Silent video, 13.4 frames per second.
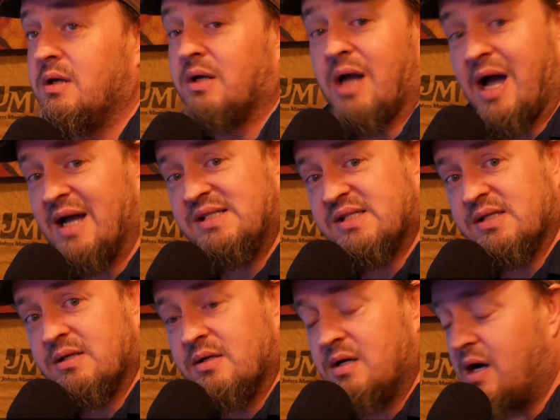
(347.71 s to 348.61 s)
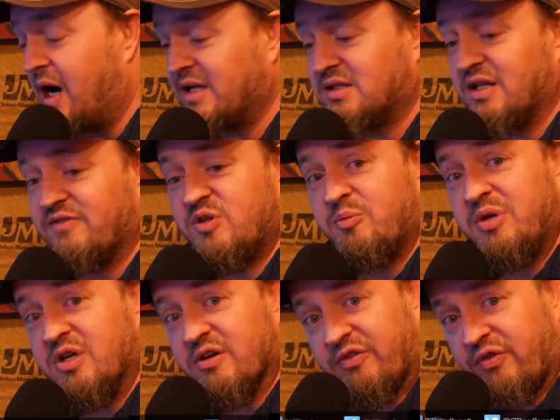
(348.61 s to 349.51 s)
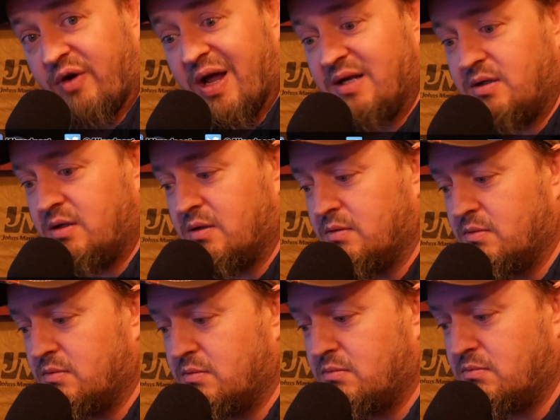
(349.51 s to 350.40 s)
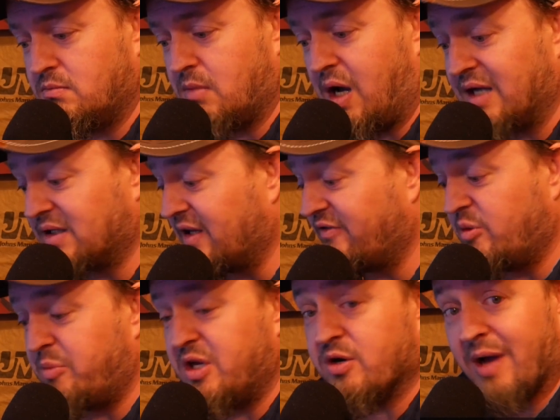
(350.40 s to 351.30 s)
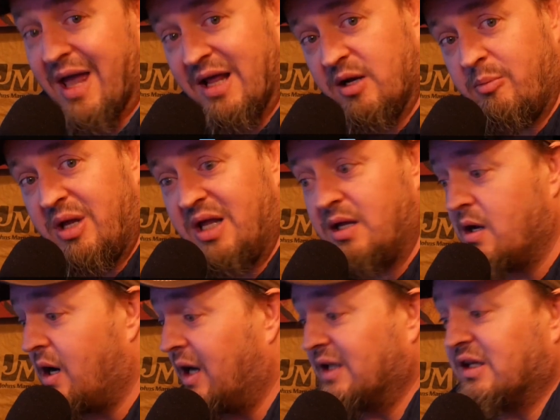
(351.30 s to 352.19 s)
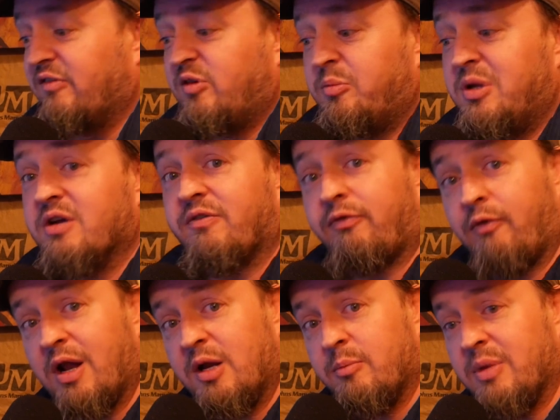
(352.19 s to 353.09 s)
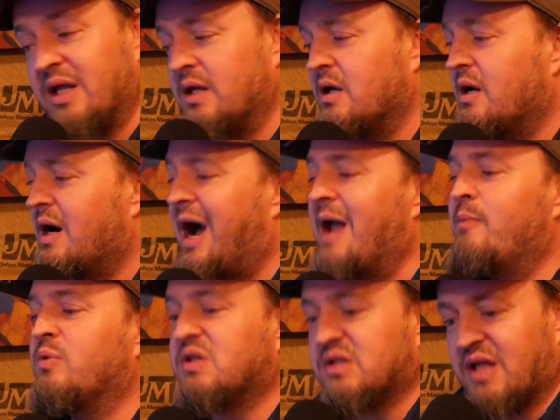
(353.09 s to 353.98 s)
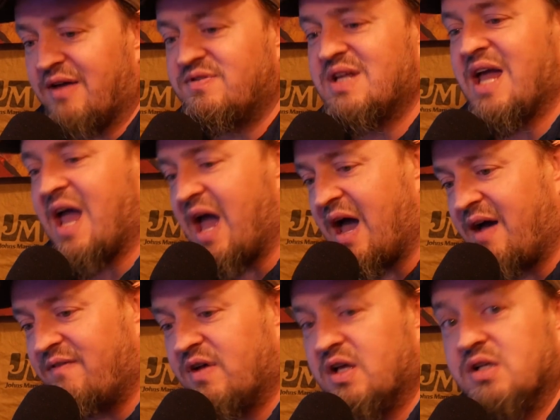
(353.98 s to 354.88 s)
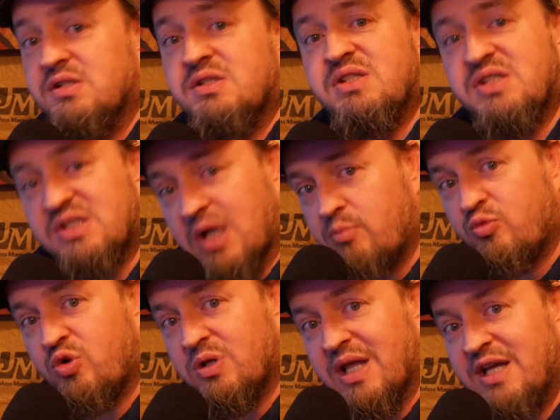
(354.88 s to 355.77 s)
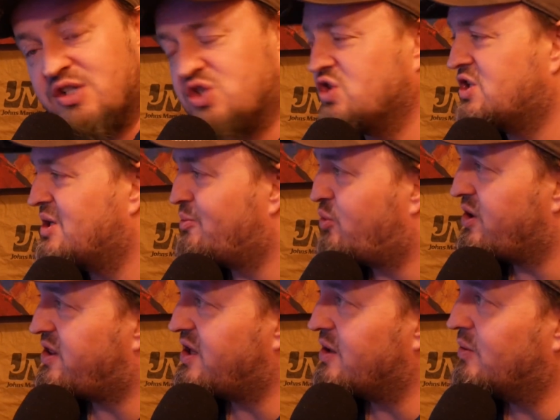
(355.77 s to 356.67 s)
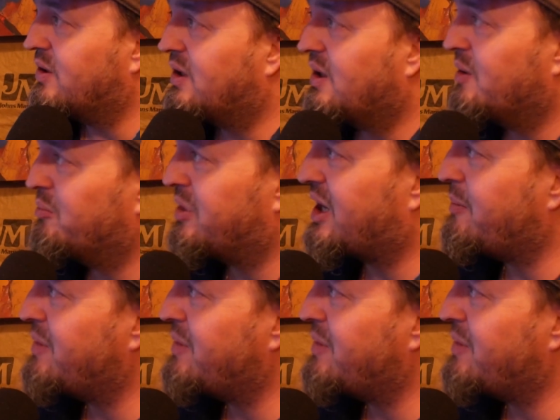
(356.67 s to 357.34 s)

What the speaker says: Guys, I'd love to be your friend. I'd love to be your enemy. I'd love to be your frenemy. I would love to have some relationship with you. But I